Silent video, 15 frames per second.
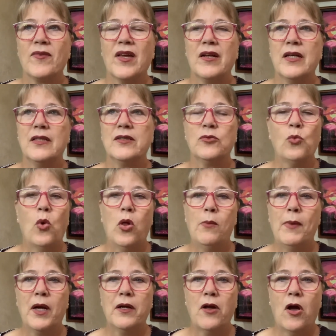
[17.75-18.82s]
I guess,
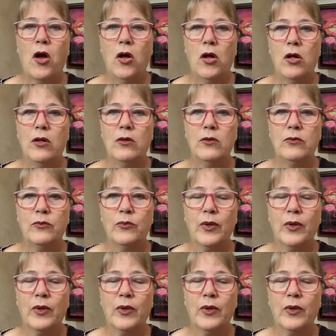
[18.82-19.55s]
Walmart haul